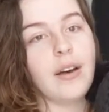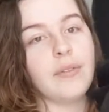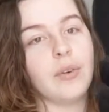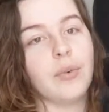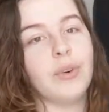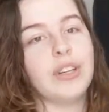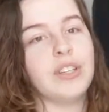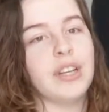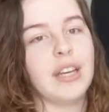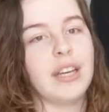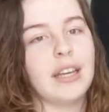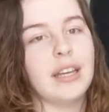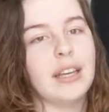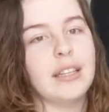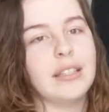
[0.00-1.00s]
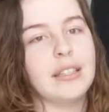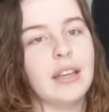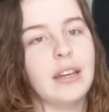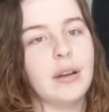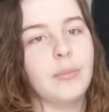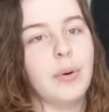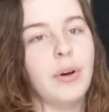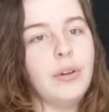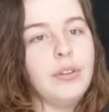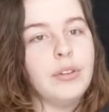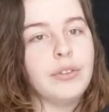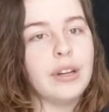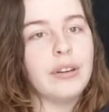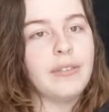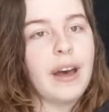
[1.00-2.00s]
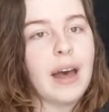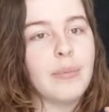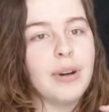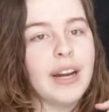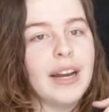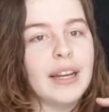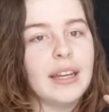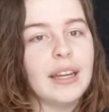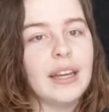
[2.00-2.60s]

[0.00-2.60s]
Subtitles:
which is an upholstery fabric